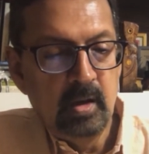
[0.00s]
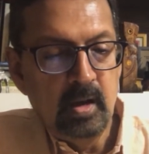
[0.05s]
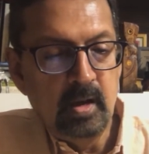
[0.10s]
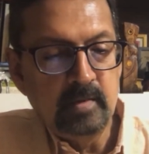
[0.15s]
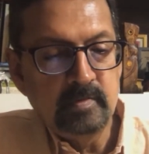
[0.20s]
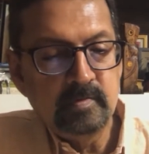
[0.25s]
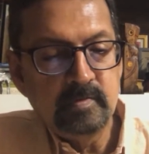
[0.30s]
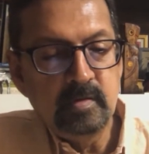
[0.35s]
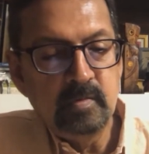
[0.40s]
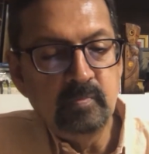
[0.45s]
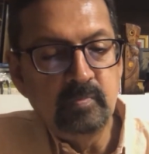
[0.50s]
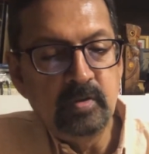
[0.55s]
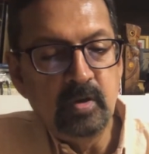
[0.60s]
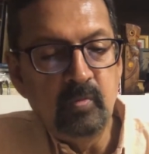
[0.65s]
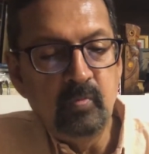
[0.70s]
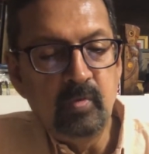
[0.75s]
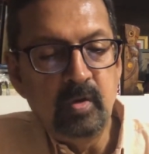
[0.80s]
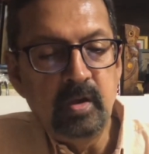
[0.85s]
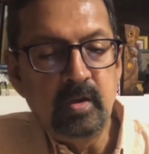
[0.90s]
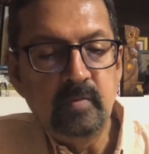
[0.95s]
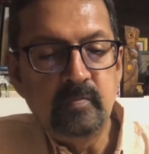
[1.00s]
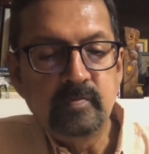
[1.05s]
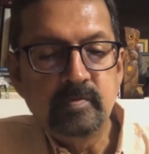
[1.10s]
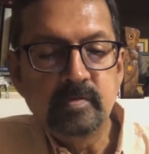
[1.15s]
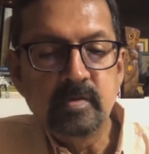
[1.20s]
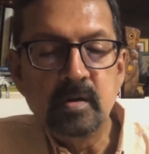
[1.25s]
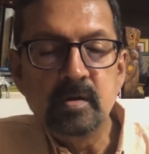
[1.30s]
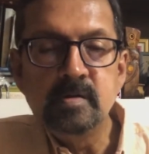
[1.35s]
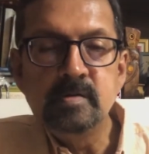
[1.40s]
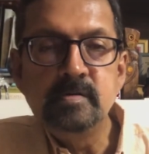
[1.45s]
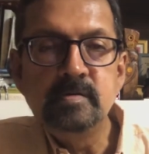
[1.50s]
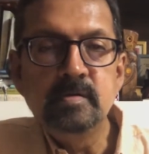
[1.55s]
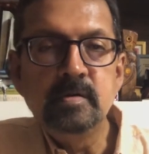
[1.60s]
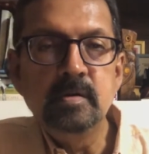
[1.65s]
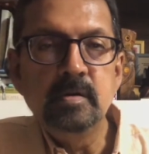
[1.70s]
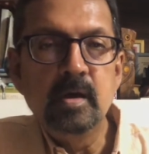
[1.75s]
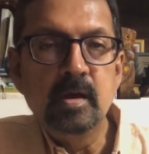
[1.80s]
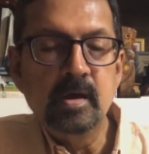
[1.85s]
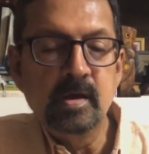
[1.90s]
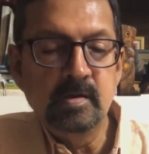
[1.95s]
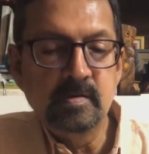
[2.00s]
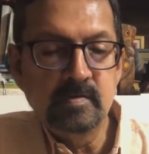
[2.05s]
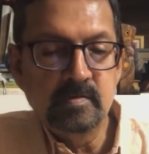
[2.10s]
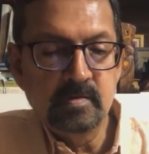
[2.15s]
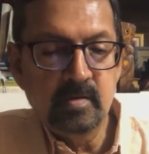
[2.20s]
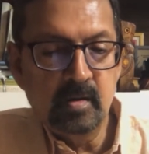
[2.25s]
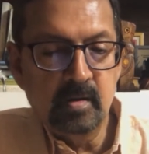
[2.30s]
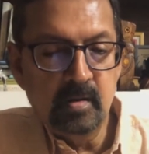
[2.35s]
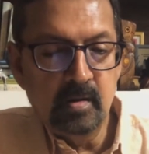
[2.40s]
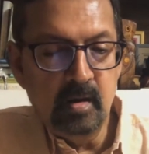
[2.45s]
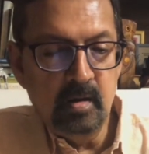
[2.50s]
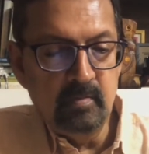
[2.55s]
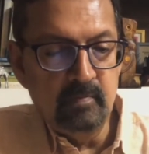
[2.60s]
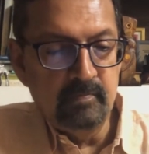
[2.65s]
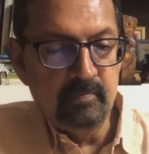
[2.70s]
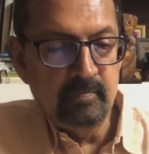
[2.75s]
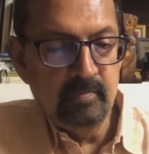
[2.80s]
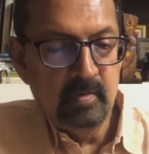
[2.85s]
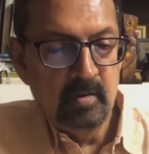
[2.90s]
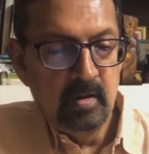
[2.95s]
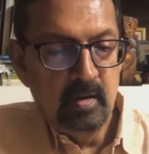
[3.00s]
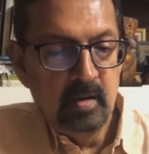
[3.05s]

as if the waves surging against the cliff.